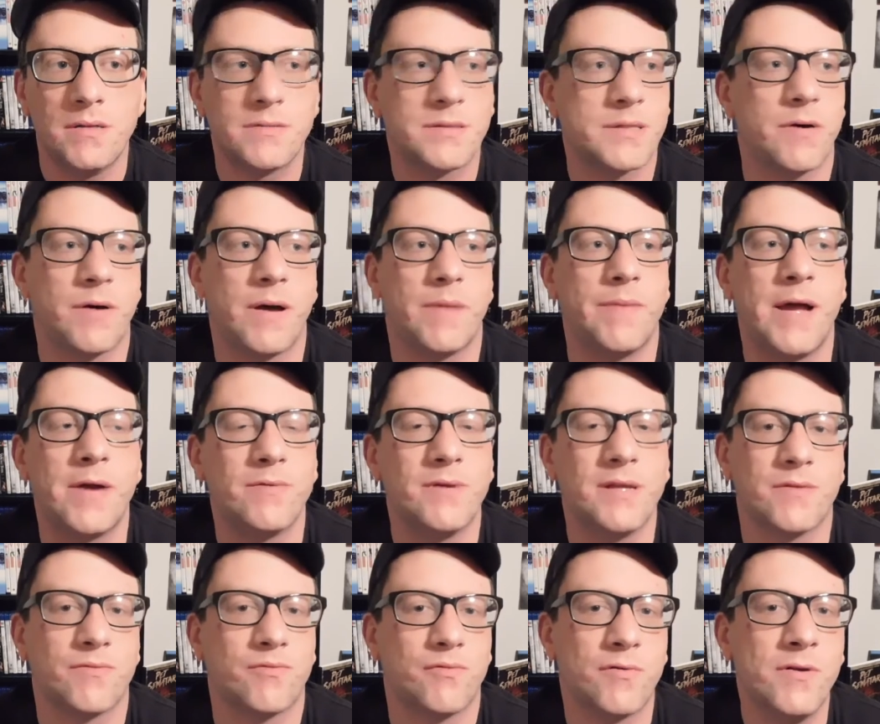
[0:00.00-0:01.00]
I'm not
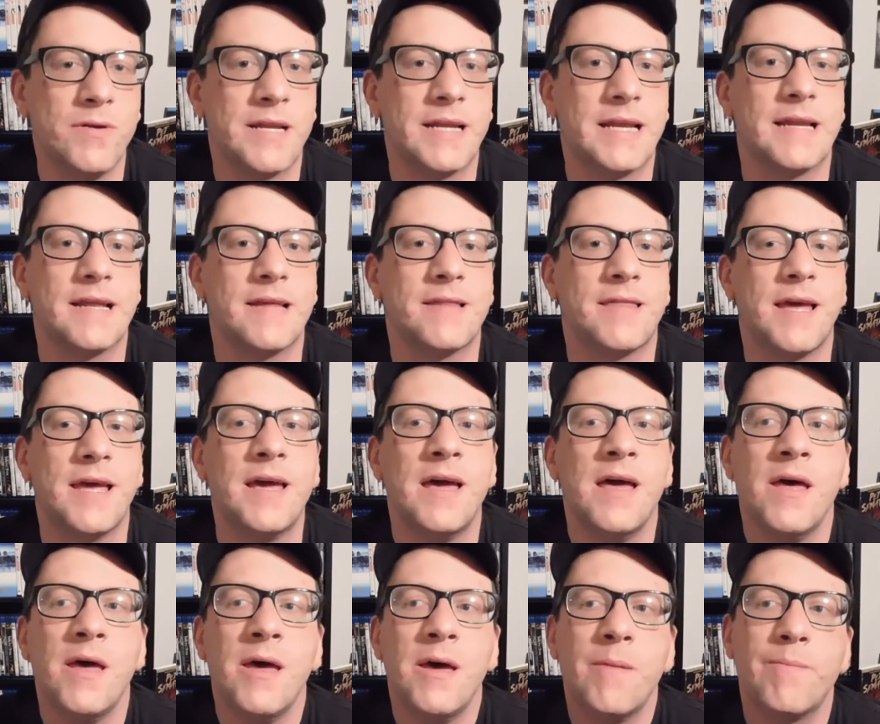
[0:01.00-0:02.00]
really ruining anything,
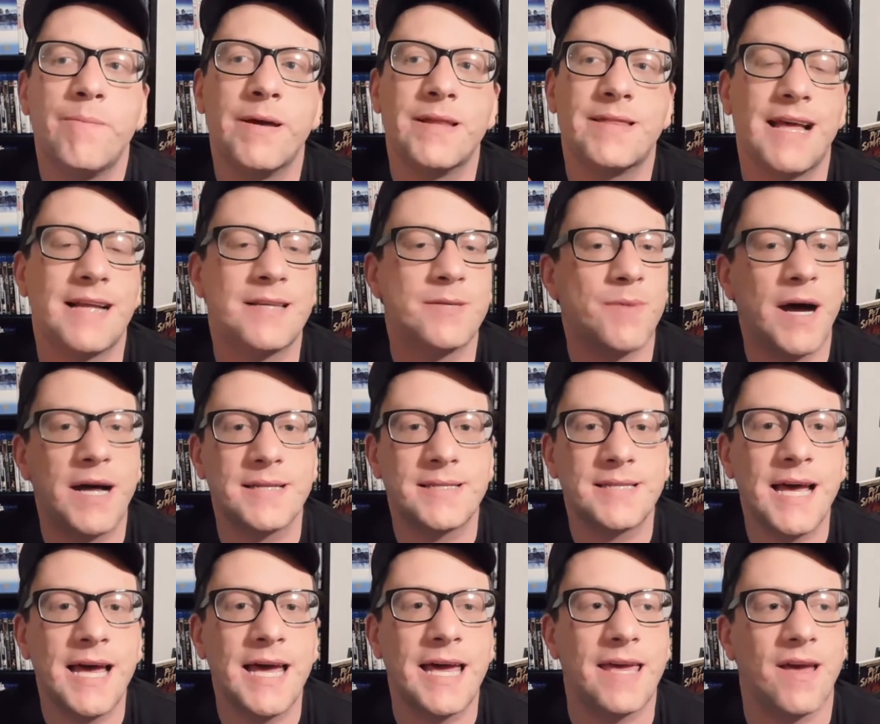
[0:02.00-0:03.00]
but that's why I
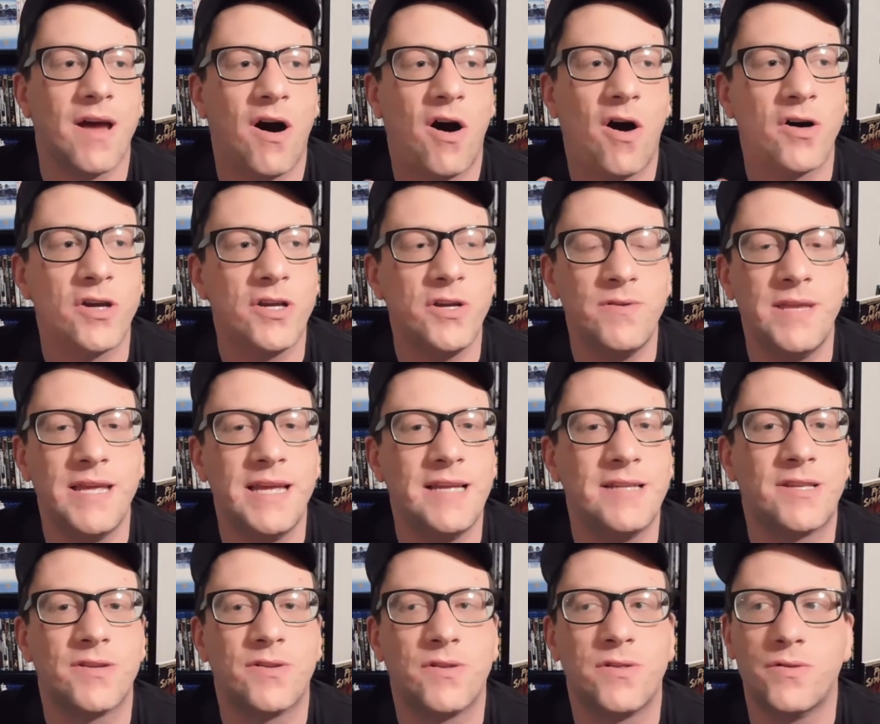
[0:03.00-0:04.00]
say all you
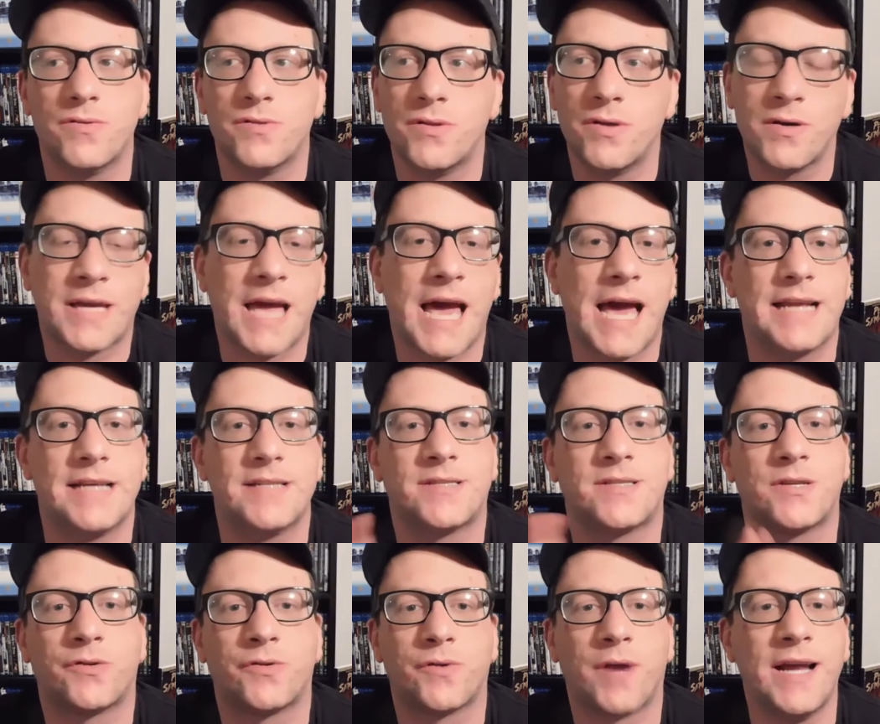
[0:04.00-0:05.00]
need to look at is
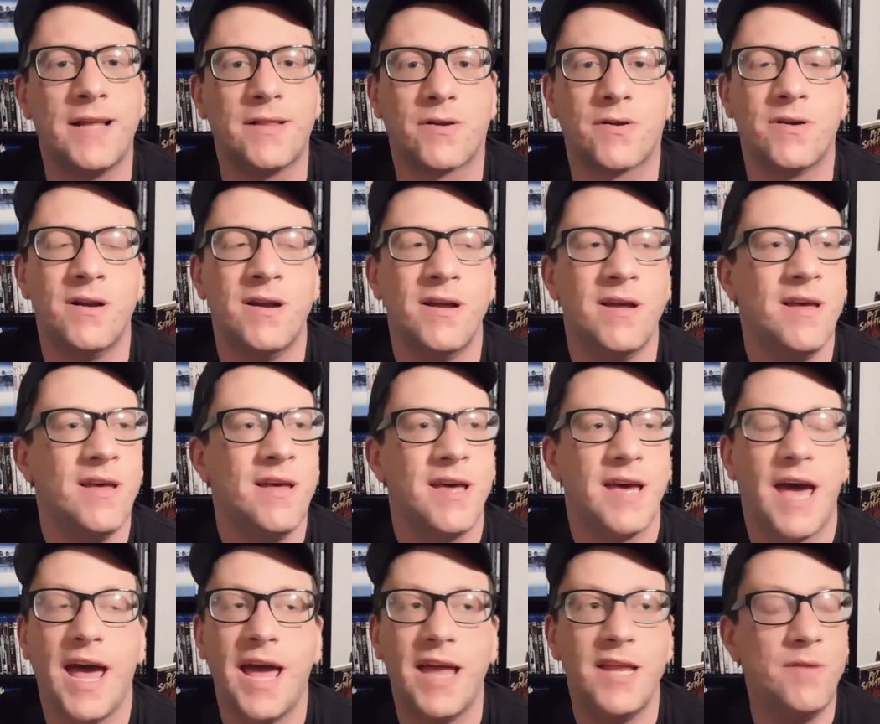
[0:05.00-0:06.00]
the trailer
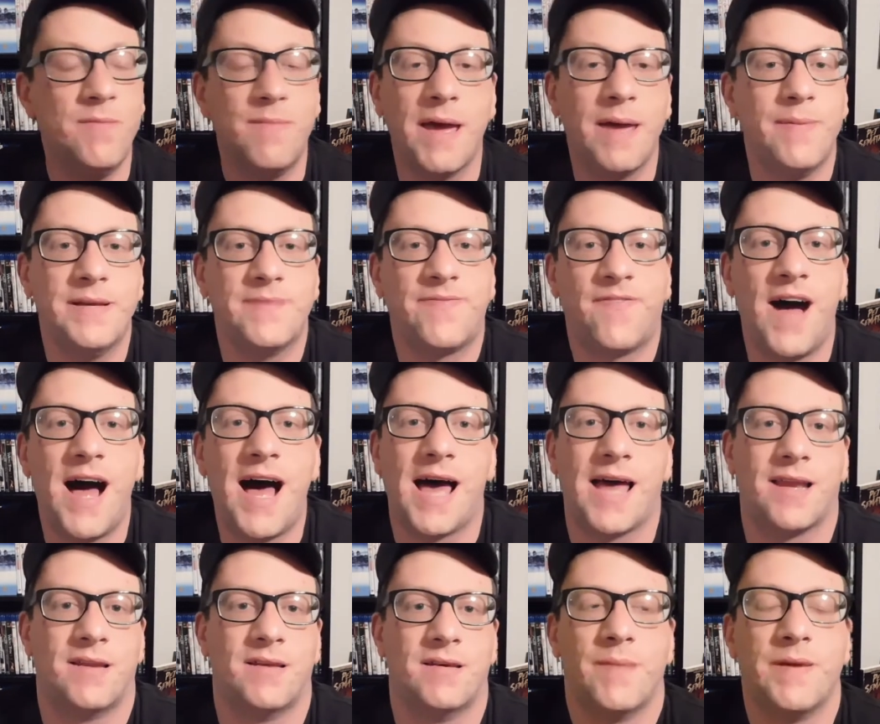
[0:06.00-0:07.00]
and you may be
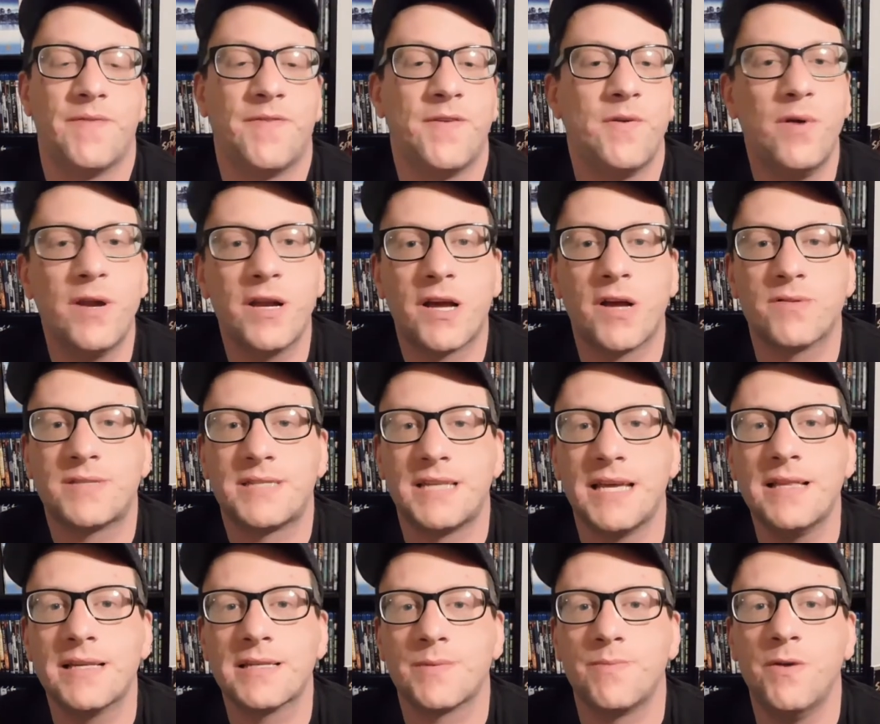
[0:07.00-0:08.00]
fine. I mean, if you want to go
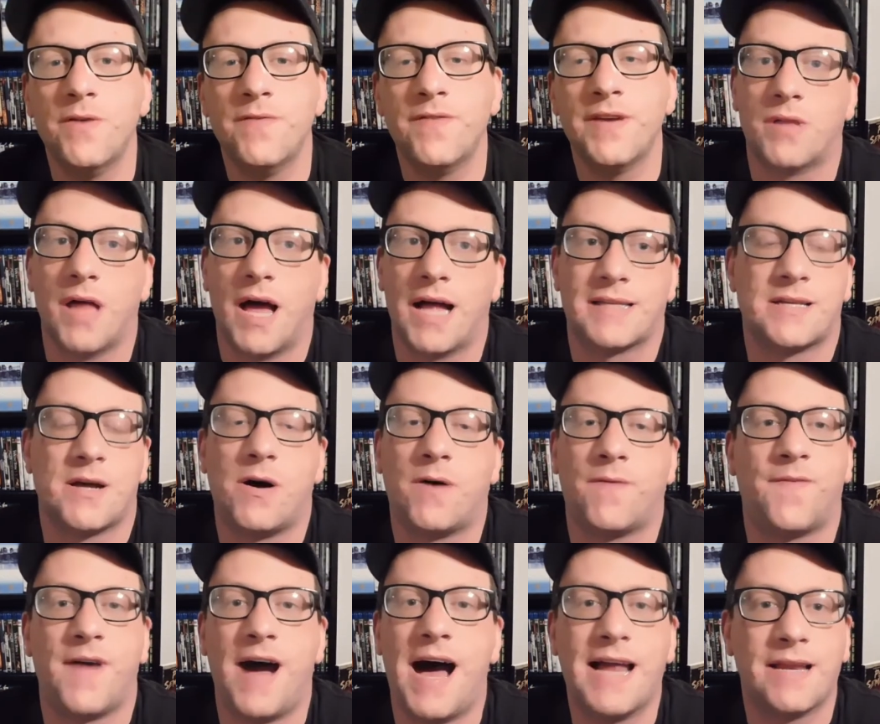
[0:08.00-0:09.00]
see this movie, that's all
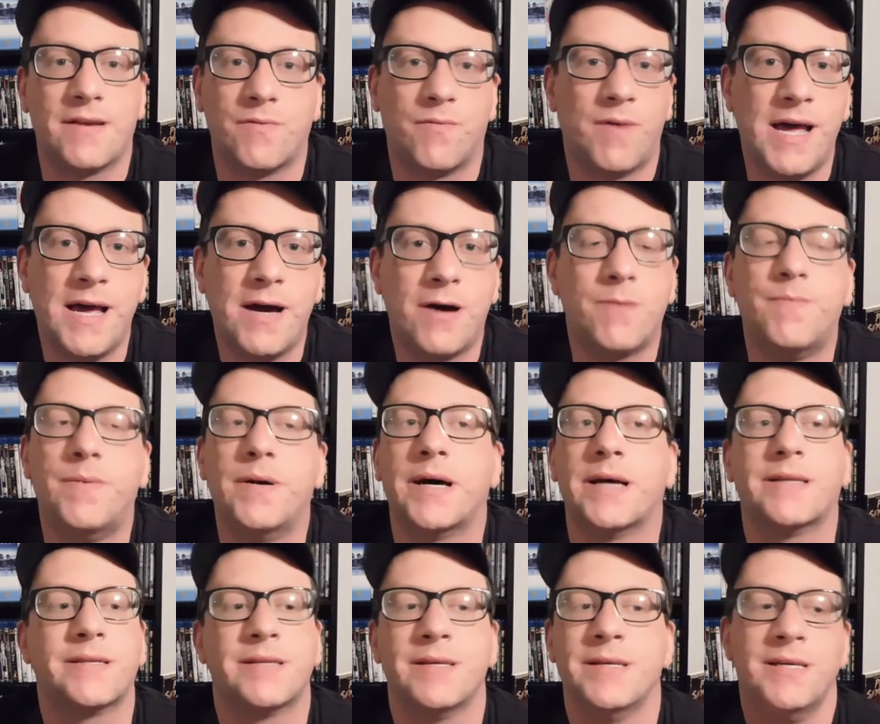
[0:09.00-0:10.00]
fine and well, but